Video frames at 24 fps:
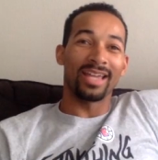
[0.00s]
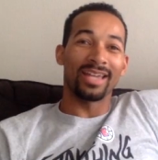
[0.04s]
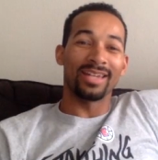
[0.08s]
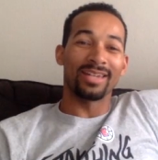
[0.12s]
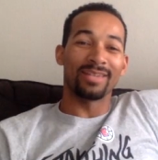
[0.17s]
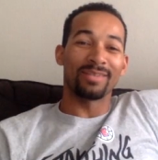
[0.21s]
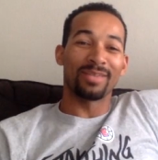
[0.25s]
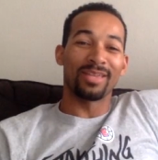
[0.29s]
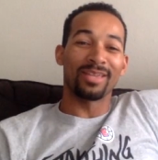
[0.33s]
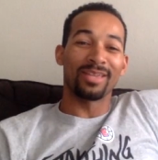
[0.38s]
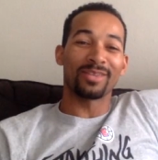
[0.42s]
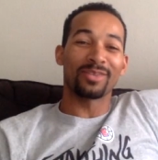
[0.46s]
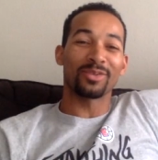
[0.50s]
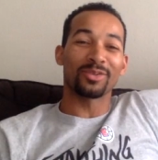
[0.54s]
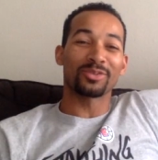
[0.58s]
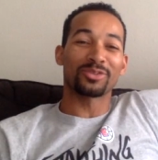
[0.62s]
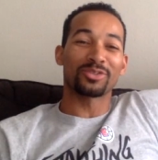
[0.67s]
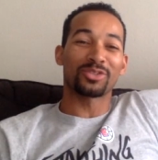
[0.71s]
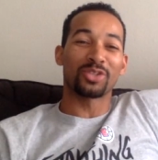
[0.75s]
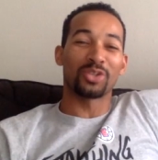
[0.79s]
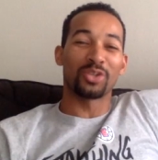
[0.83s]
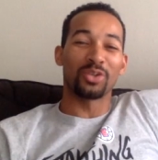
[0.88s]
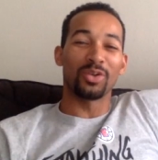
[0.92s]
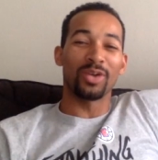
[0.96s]
he, he
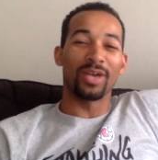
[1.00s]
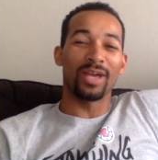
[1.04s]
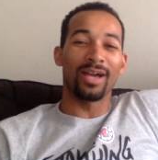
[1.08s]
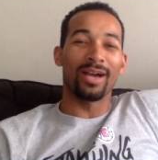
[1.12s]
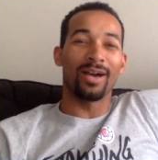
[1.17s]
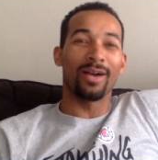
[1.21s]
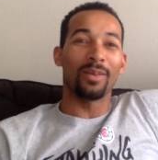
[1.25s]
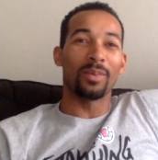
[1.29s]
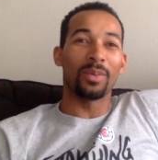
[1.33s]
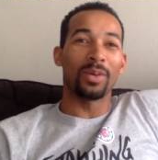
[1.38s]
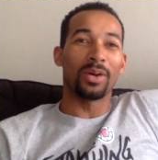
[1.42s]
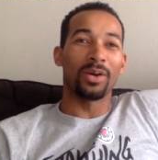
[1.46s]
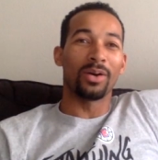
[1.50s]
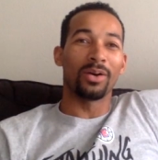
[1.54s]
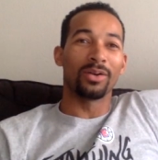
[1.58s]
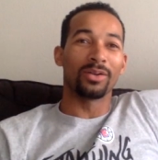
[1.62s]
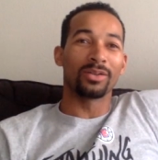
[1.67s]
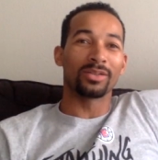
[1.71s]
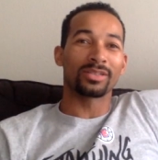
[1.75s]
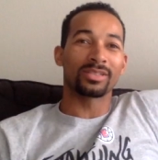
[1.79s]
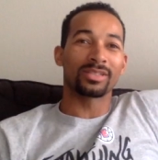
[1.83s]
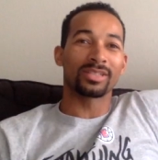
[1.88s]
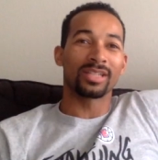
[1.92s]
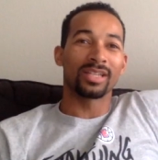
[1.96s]
threw two
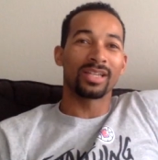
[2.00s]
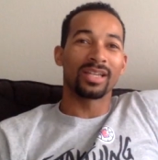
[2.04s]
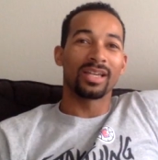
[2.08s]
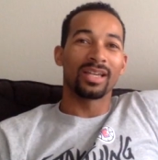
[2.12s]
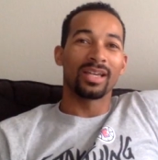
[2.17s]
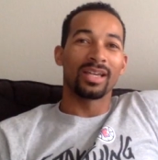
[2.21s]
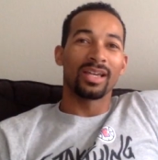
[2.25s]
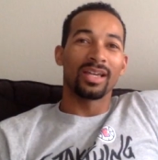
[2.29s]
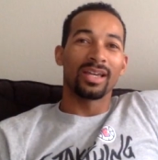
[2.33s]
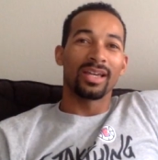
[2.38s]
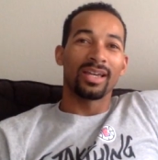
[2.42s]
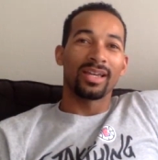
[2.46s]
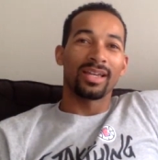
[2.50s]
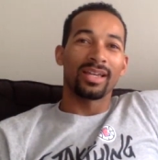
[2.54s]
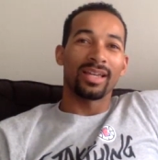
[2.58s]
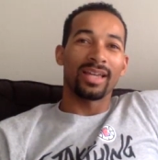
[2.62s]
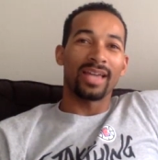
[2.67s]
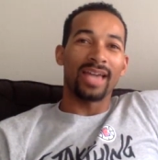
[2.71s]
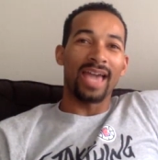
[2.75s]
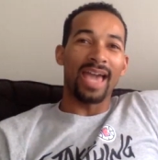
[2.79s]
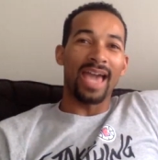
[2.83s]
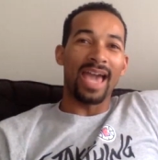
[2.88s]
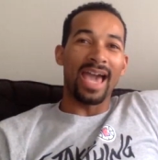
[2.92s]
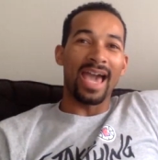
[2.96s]
elbows
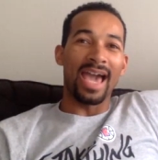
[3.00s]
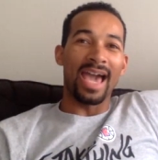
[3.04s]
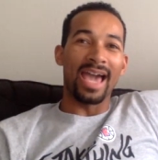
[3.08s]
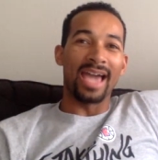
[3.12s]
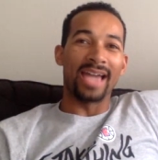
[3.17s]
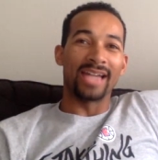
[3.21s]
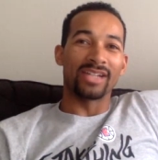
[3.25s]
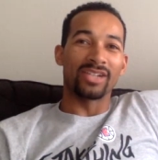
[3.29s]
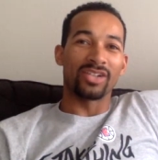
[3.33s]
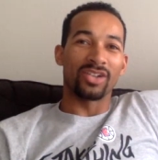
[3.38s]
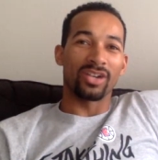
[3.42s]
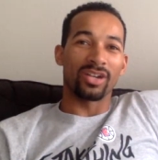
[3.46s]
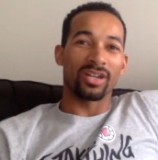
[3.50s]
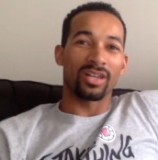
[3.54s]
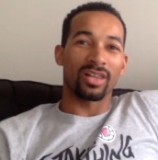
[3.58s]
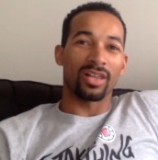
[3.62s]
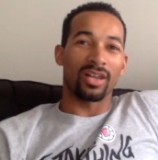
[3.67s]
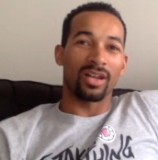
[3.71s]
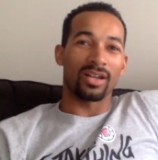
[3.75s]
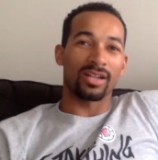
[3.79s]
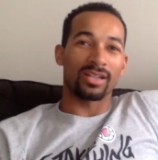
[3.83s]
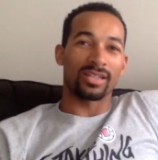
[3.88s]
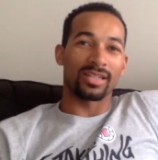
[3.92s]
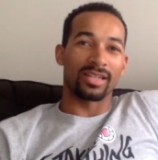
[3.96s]
at Jordan
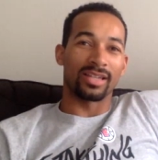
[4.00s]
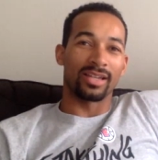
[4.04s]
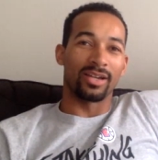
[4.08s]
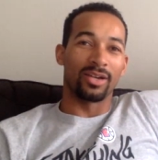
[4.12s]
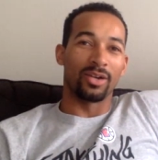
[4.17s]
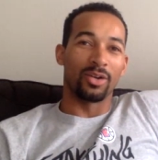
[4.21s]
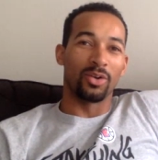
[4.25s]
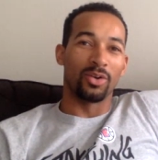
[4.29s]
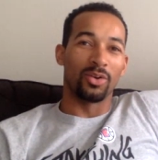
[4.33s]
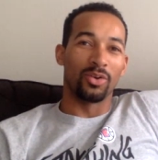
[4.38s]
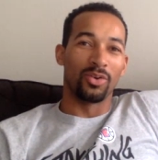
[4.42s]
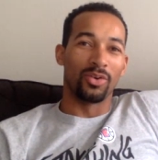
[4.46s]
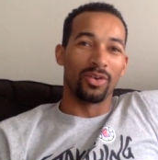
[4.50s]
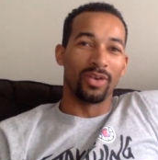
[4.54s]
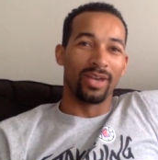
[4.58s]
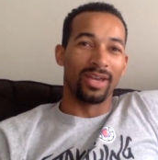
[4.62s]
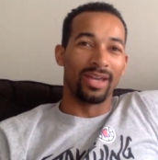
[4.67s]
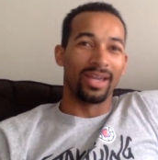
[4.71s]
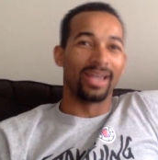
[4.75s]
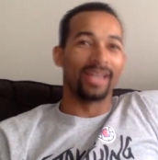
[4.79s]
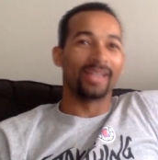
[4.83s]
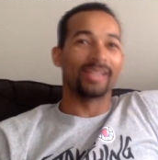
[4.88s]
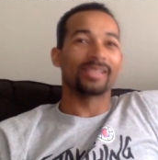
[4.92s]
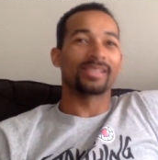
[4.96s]
Clarkson, who
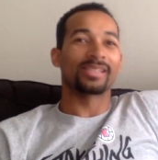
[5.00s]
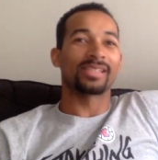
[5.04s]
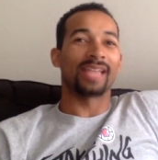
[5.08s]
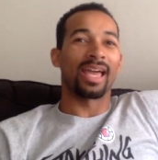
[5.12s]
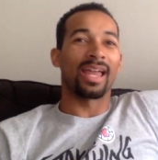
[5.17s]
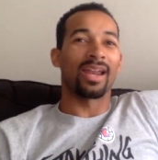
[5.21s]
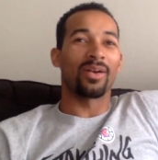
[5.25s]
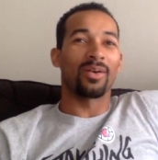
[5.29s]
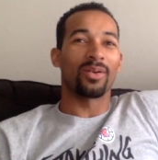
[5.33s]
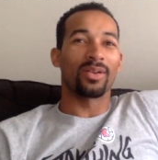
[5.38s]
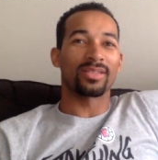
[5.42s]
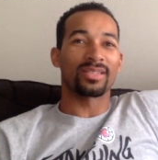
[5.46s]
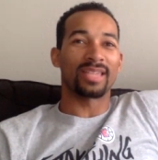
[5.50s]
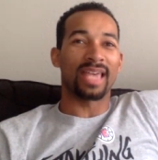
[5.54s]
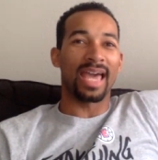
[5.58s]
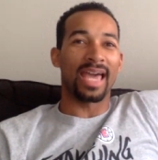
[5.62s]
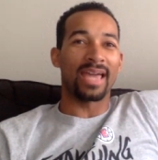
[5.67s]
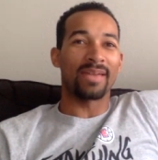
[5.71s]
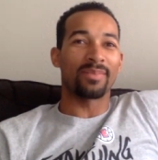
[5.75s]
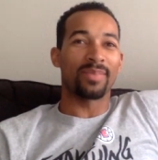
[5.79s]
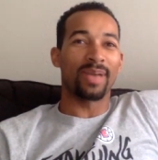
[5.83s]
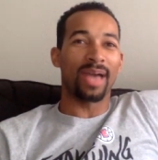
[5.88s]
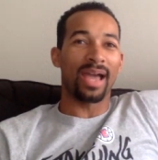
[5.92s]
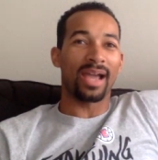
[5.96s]
is standing with his
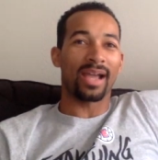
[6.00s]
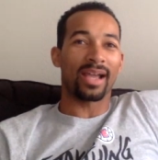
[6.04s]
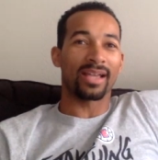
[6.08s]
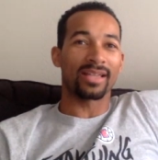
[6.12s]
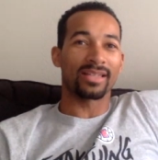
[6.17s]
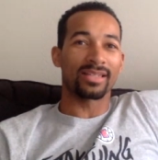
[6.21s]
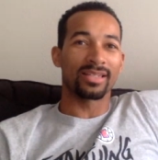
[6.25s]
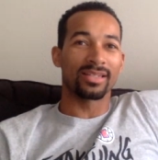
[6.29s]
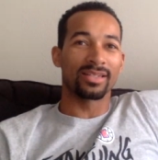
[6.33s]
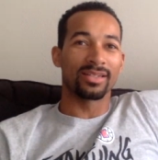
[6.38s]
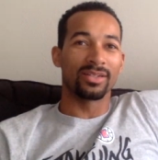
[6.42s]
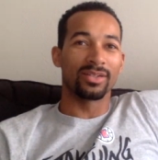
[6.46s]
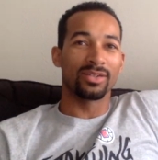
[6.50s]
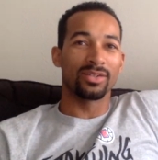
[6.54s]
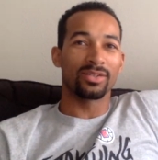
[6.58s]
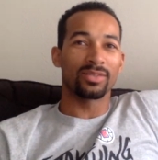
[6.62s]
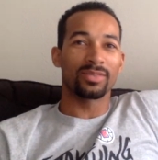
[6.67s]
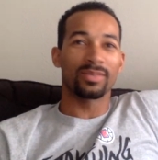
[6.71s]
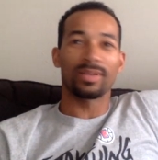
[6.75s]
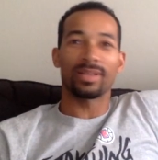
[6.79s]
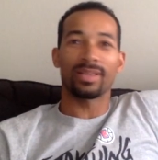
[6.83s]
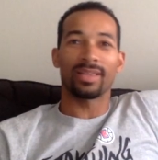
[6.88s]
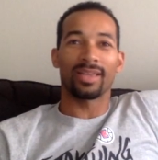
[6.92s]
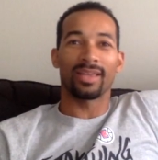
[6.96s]
head back because he knew he
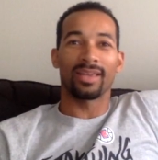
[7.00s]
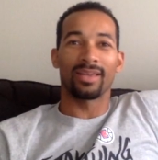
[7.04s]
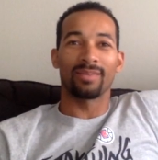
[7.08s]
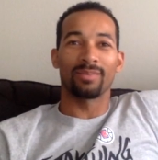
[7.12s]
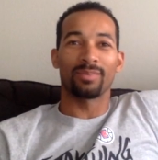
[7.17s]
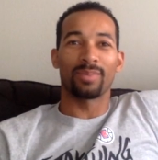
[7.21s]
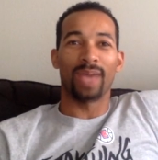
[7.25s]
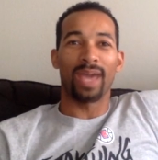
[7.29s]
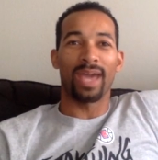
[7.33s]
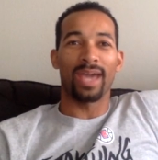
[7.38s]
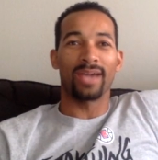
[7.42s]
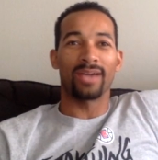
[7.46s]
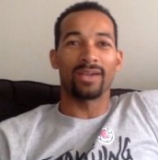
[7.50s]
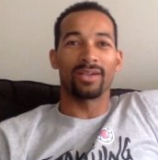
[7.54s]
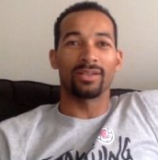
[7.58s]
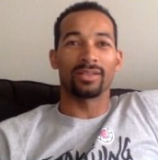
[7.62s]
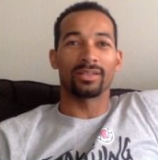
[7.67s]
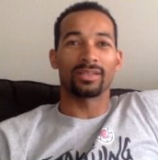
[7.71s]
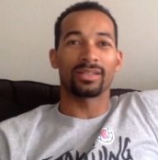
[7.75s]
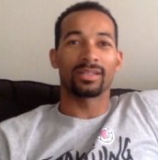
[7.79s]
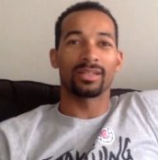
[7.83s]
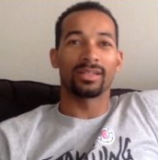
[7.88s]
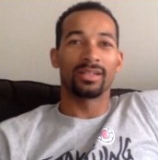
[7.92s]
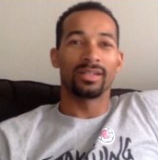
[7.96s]
was about to get
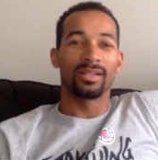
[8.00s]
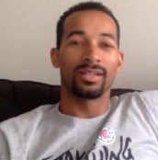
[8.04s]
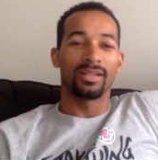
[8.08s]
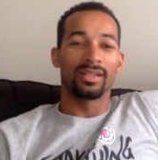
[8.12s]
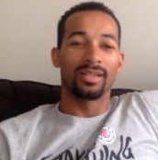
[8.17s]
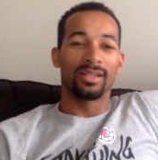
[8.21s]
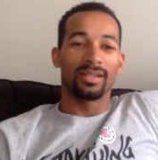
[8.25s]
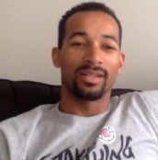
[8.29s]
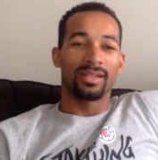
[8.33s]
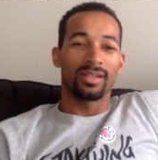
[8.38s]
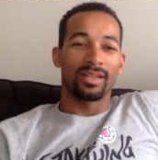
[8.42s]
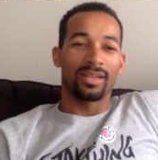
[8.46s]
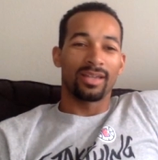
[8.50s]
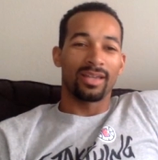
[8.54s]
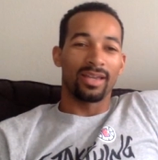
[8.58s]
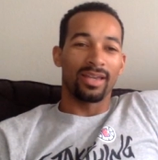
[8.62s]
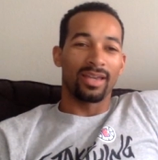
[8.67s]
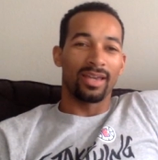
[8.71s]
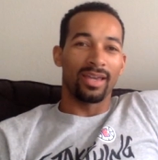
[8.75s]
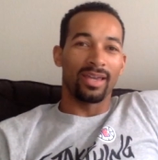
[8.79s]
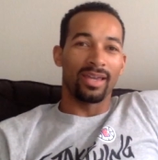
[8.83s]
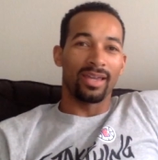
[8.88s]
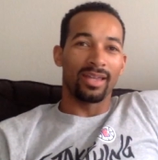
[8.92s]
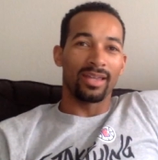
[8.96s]
impaled.
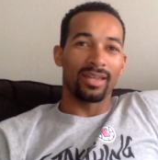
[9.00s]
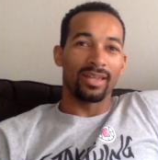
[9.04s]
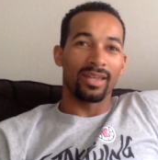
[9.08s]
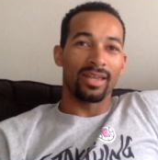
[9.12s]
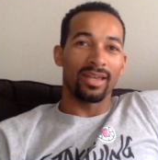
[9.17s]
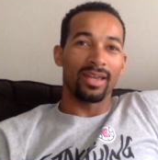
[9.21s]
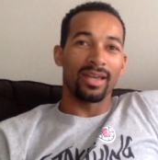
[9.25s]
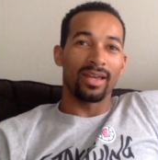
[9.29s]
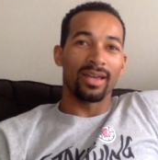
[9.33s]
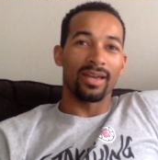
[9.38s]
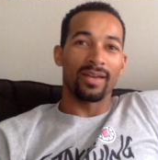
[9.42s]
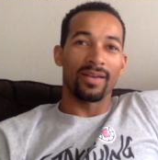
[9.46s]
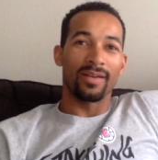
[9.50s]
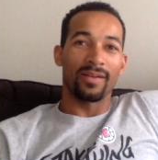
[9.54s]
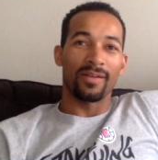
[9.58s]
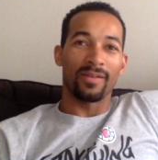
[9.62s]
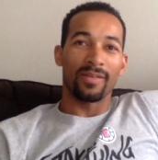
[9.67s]
And yeah.